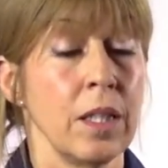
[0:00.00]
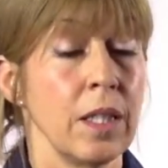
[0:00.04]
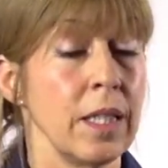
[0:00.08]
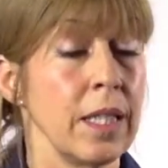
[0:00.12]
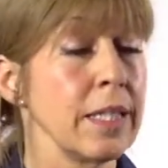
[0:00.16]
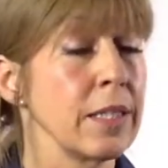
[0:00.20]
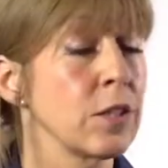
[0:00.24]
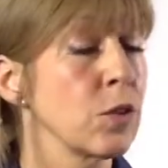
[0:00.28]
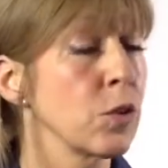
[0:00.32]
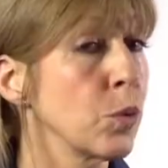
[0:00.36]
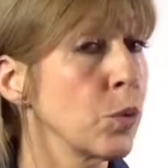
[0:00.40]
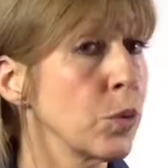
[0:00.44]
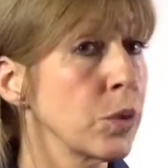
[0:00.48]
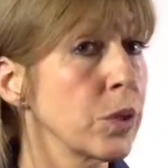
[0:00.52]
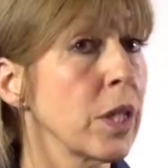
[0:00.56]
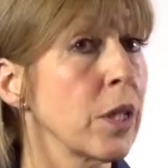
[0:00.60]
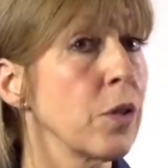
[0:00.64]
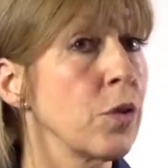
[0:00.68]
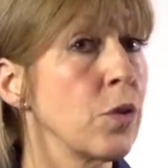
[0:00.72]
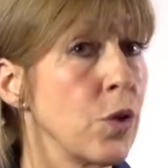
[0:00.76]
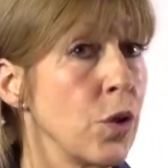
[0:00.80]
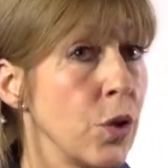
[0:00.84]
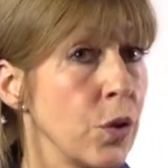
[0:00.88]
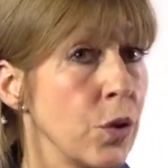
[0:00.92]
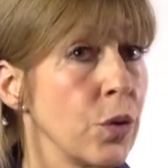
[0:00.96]
It's also
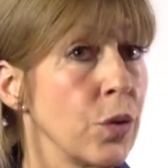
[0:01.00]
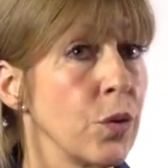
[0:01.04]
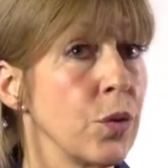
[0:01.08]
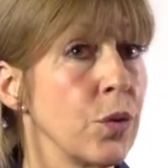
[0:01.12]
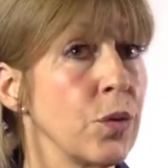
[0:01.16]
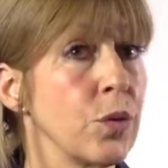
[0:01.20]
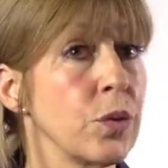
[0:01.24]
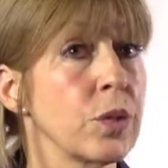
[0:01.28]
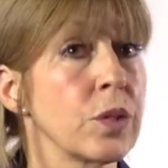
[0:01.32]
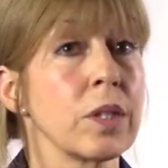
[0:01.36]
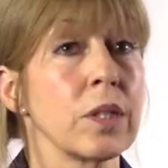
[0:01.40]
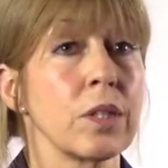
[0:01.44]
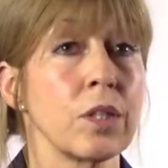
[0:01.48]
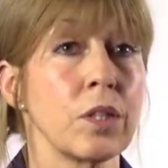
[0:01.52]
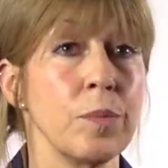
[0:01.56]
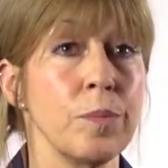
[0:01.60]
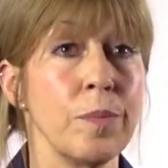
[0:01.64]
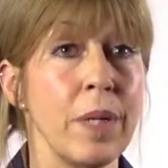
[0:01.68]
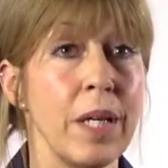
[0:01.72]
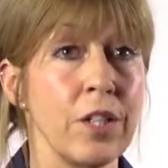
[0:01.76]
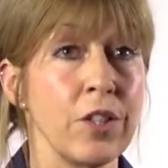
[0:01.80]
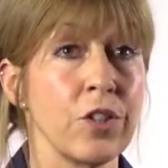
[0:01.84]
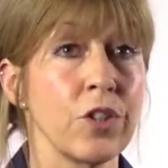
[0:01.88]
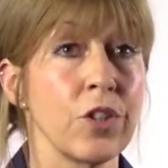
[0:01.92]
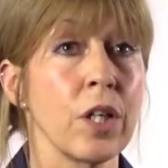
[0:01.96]
used to
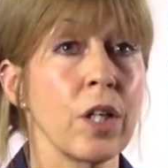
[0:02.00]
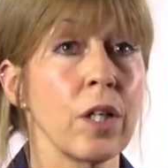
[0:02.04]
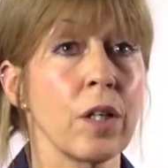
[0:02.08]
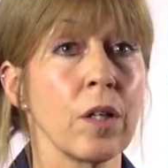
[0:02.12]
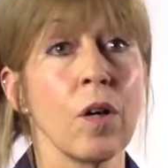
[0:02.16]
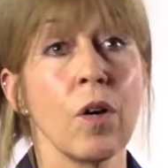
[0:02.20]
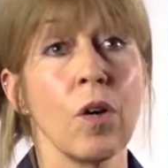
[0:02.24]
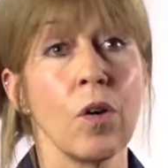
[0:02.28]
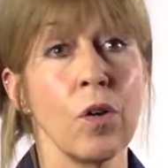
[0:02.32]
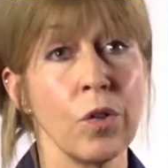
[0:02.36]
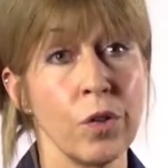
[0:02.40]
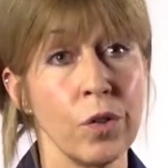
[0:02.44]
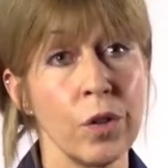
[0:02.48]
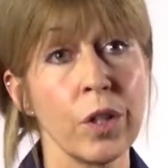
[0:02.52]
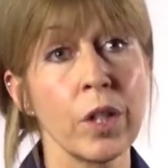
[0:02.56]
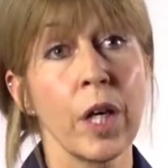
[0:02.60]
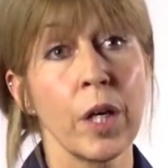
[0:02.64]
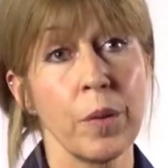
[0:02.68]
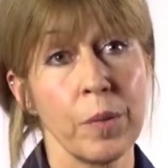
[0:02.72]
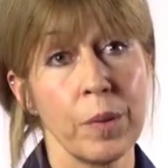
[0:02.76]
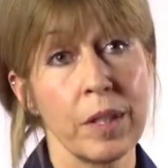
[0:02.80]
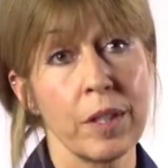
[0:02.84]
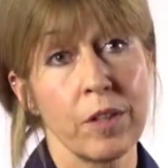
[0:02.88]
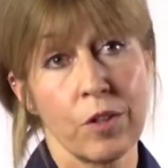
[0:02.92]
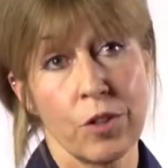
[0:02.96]
measure
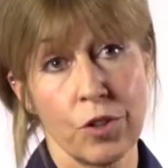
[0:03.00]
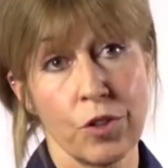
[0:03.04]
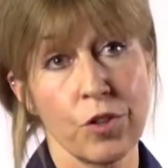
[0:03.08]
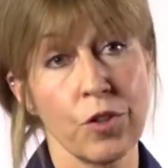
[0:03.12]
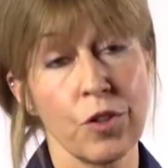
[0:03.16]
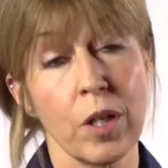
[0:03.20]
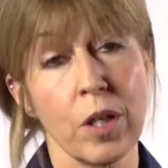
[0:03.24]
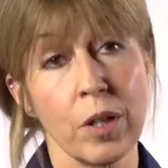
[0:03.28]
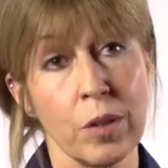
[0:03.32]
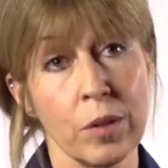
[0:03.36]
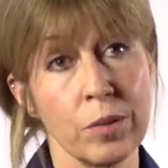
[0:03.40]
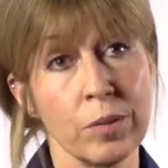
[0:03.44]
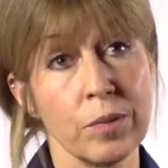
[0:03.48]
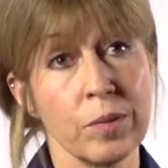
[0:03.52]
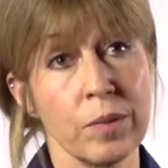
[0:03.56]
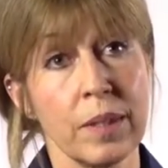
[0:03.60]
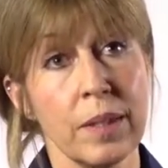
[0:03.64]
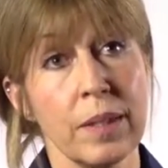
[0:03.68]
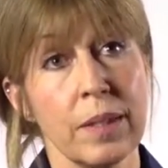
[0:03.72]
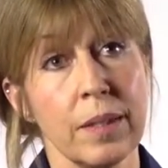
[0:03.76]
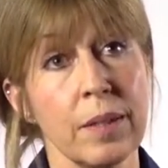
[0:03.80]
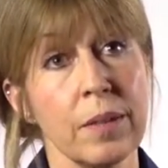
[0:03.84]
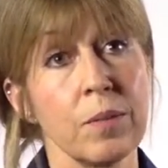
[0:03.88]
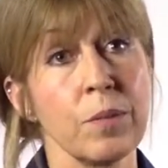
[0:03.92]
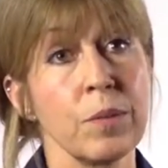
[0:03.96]
ongoing control
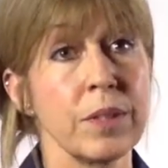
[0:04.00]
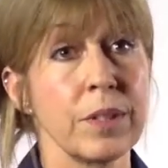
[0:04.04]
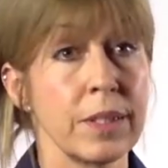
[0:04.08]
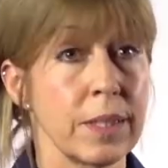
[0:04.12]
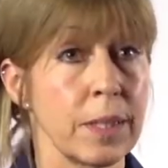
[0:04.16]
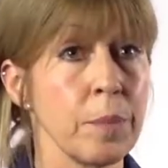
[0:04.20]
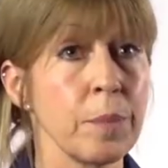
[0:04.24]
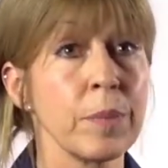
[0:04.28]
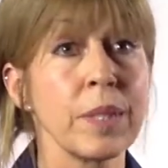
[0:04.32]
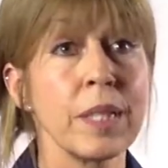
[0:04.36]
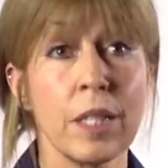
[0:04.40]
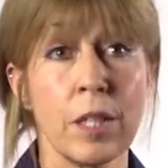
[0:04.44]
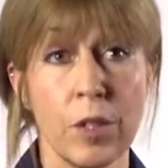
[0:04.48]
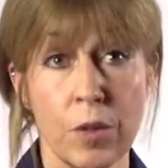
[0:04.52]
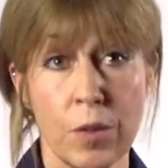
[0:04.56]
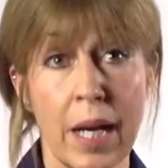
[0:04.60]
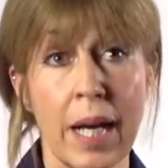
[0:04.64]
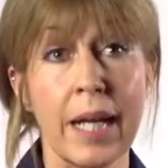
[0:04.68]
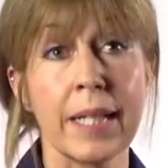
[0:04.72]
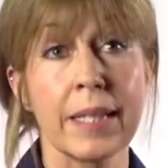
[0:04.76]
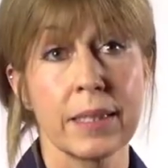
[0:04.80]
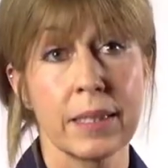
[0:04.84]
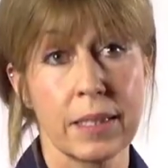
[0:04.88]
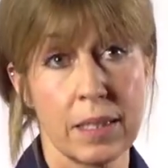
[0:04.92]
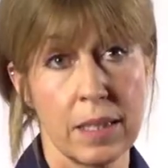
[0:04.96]
with somebody who
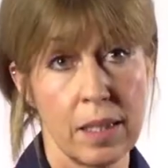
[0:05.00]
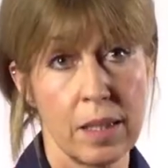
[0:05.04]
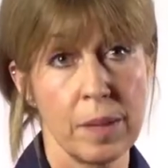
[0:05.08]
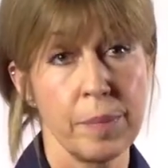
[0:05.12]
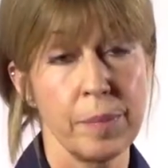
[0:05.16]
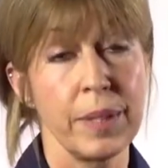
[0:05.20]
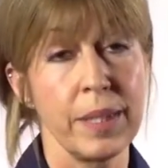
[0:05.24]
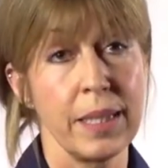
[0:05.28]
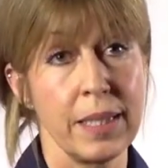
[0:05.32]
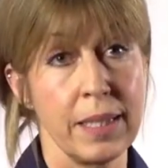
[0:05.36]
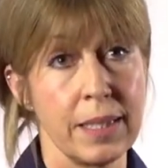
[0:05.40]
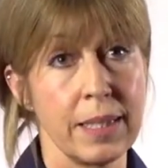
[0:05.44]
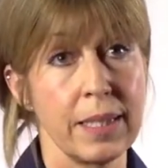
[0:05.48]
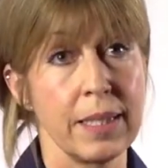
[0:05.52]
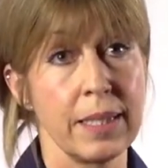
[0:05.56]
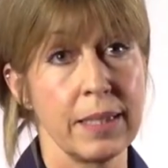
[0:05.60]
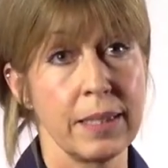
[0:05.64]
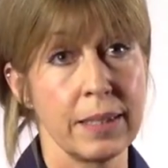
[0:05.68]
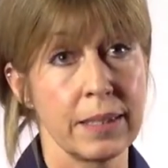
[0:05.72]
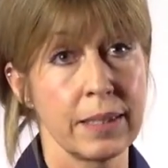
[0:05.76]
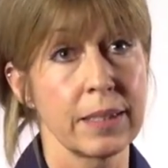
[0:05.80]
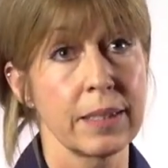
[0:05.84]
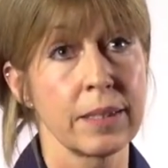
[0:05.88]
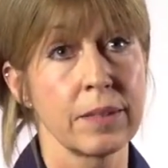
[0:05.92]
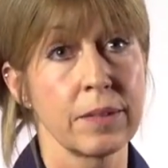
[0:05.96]
has
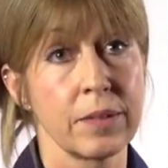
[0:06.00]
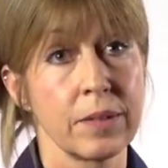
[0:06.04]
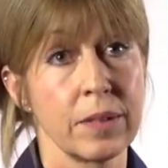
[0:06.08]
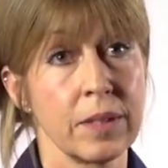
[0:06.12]
diabetes.